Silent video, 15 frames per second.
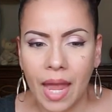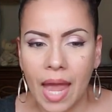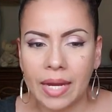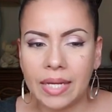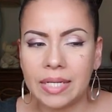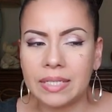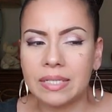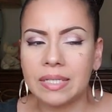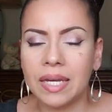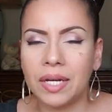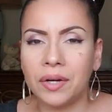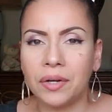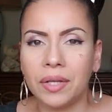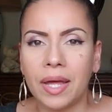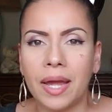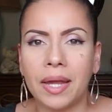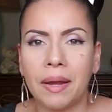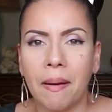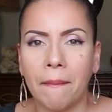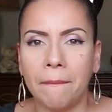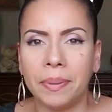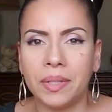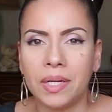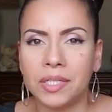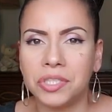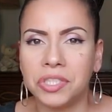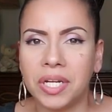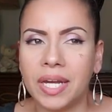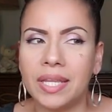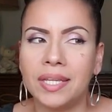And he's sitting there, like, blushing,